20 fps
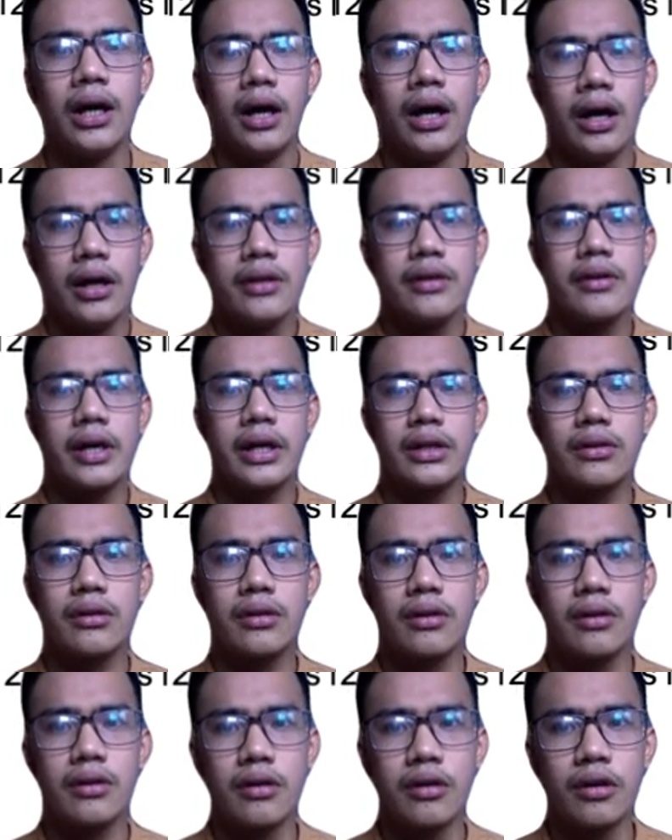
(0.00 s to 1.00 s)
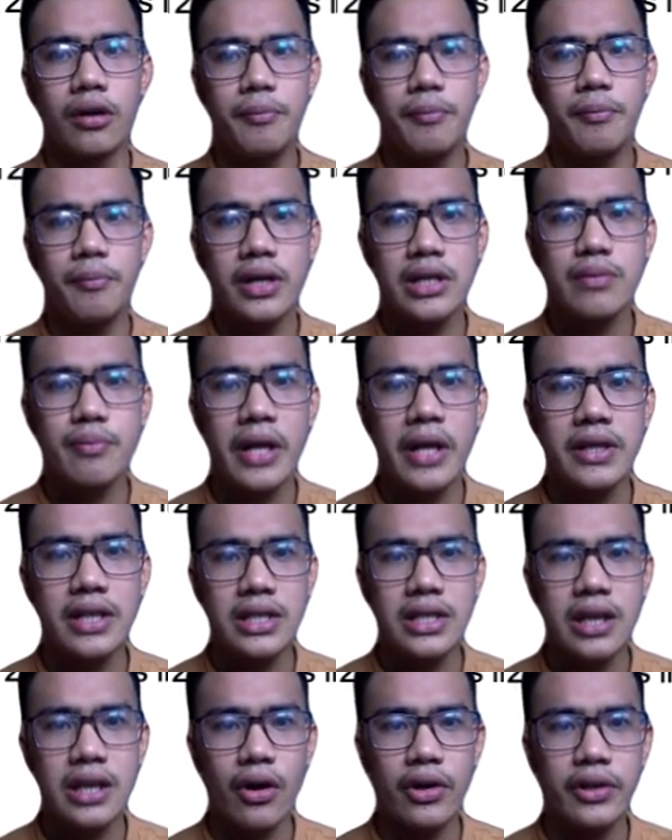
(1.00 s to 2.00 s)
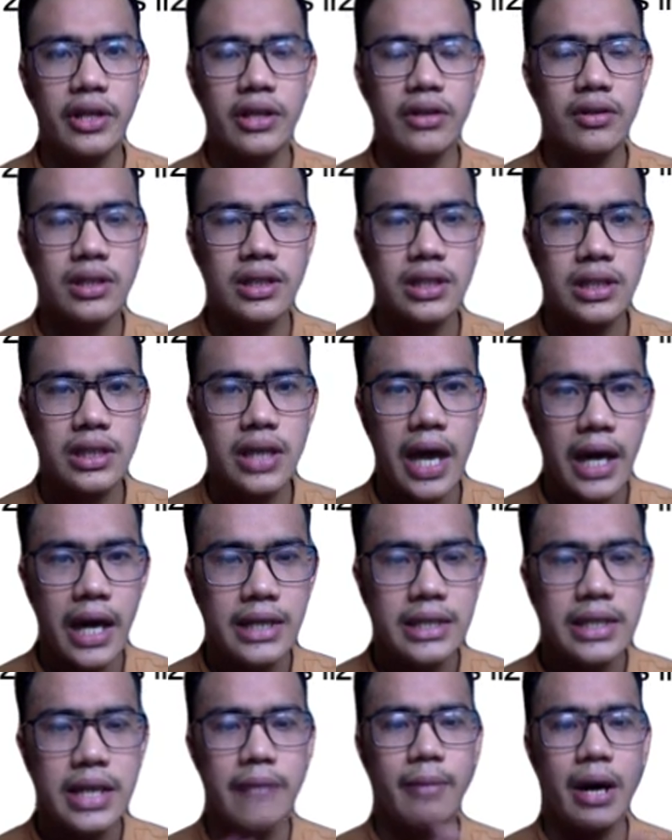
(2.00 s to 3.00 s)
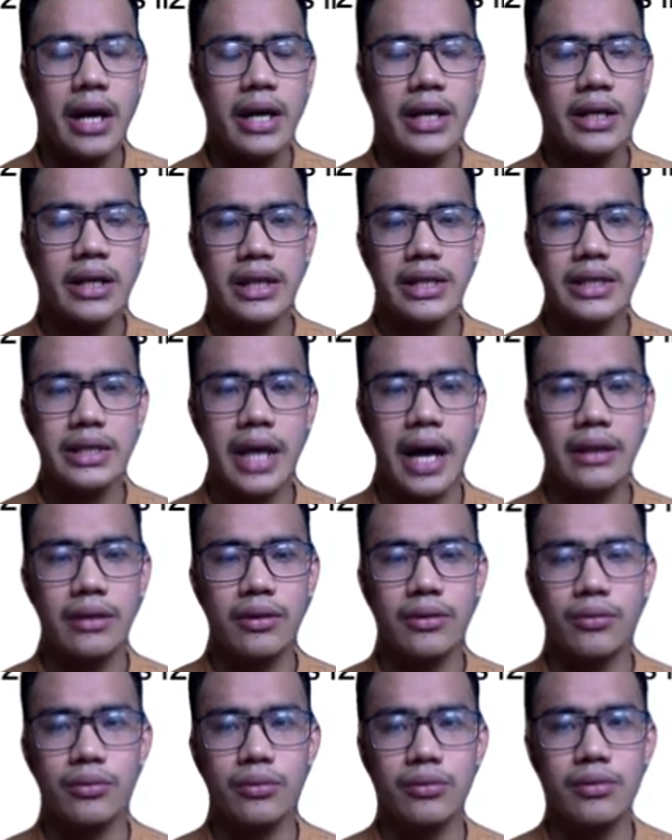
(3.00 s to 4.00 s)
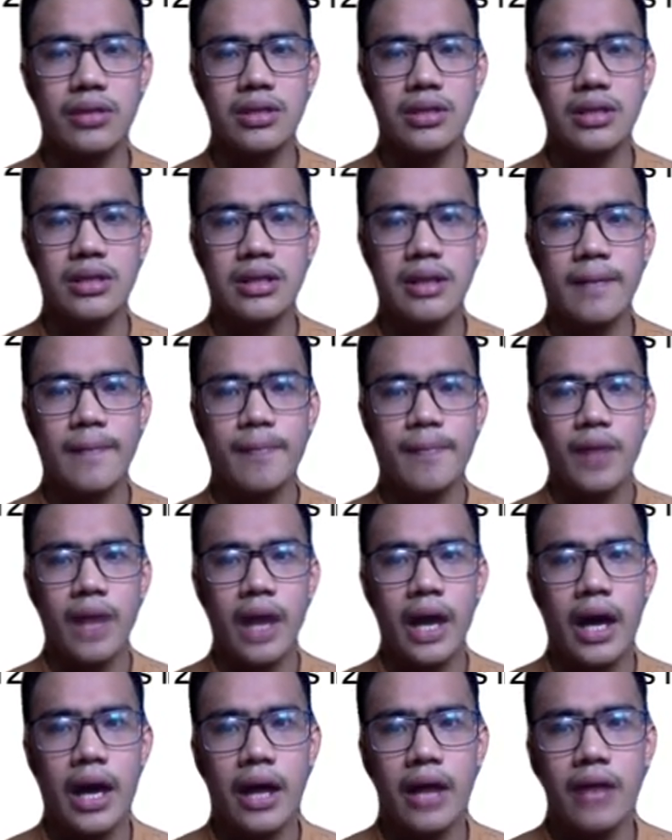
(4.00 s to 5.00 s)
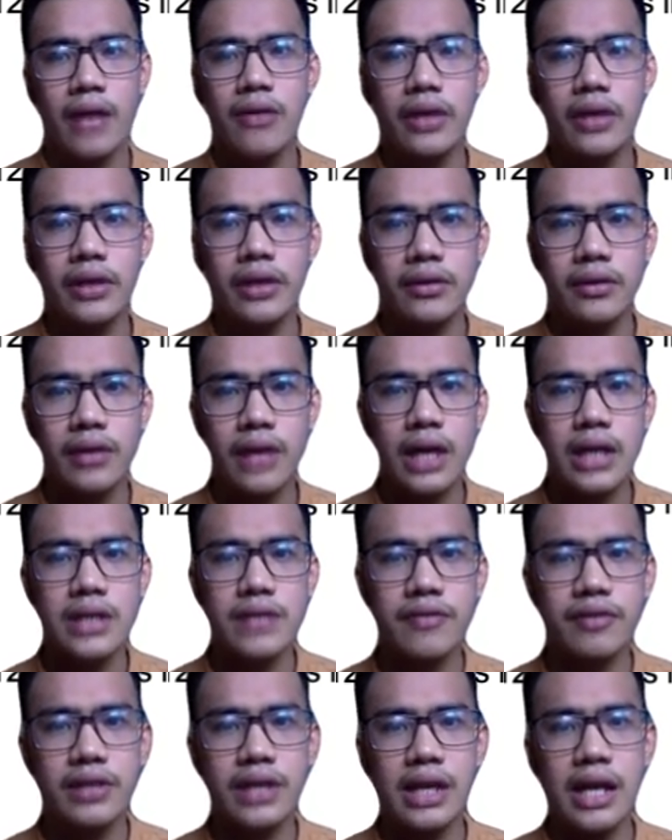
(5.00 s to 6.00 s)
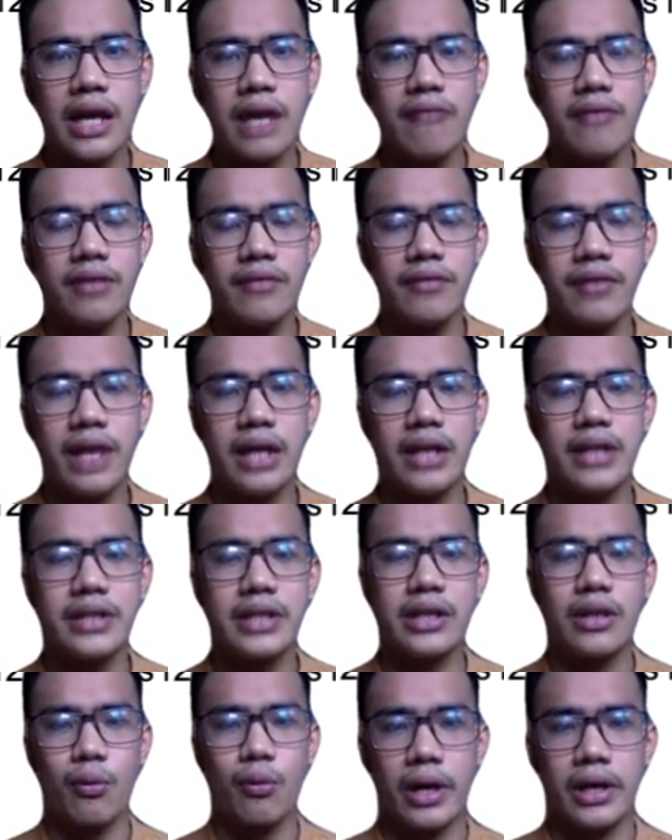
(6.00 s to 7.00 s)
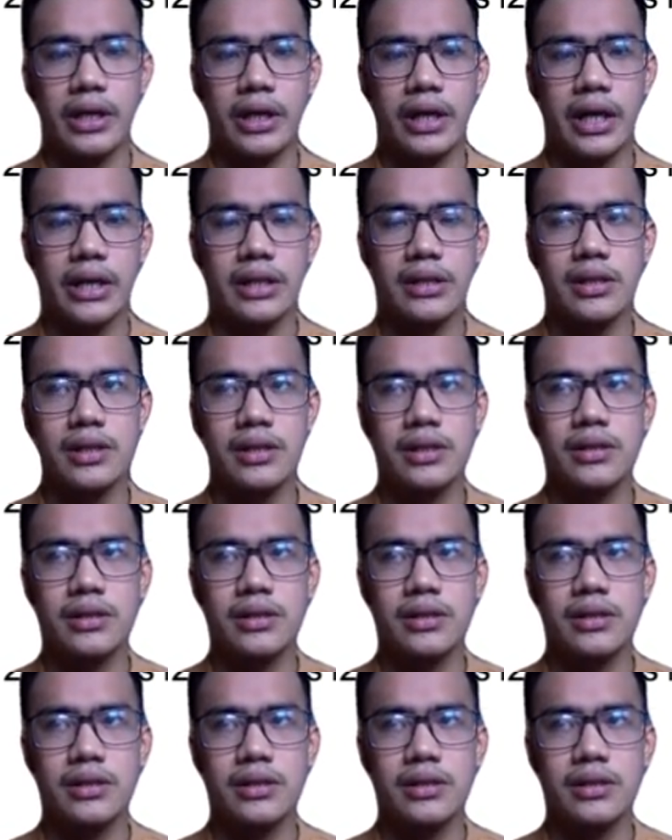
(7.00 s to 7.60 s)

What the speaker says: you are to group your respondents according to sex and marital status, and you're to test for the level of knowledge and awareness.